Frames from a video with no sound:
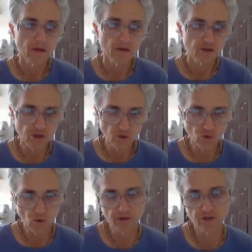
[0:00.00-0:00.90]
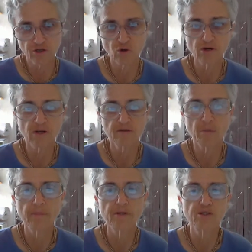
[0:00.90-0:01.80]
Srila Gaura-kisora
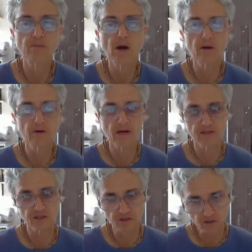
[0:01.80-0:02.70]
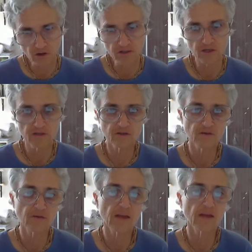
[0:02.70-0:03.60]
Babaji Maharaja instructs us to
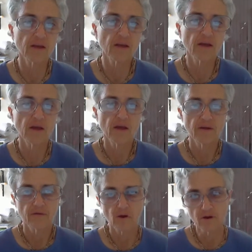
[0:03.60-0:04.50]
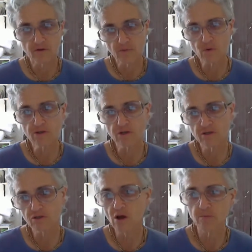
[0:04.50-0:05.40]
think that our devotion
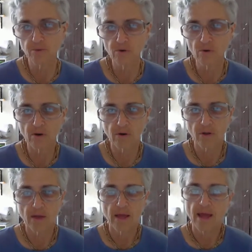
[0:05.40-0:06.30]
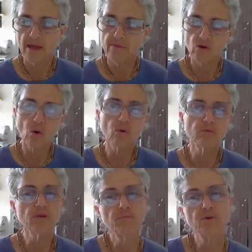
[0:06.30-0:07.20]
is not pure, and that
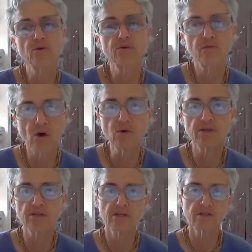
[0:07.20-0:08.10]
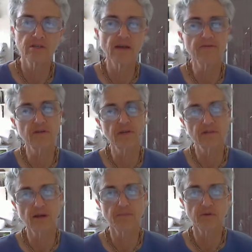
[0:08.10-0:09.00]
only pure devotees can safely
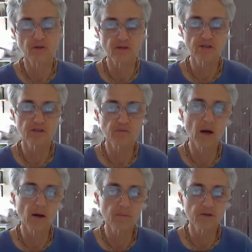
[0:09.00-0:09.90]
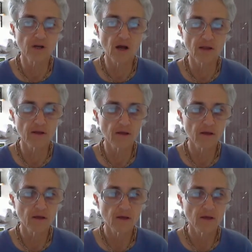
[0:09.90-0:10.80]
accept delicious Mahaprasad,
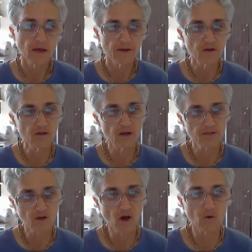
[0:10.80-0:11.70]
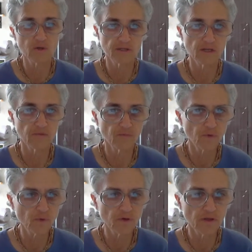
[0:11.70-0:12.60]
and to thus always eat
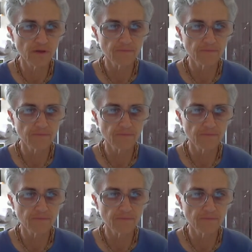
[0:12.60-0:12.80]
frugally.